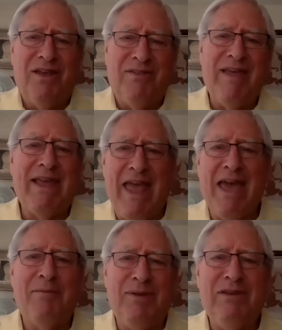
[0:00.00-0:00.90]
they
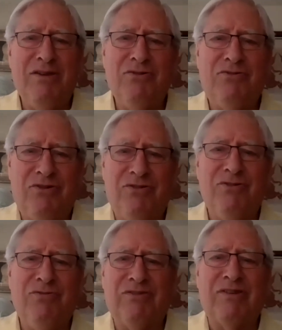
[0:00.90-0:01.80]
can be used to do
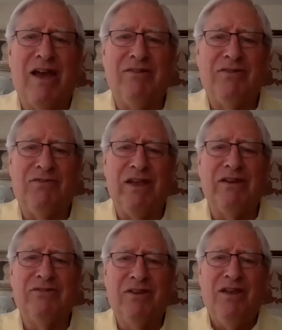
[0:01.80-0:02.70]
these kinds of
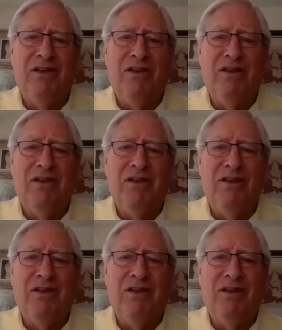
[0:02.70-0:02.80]
things.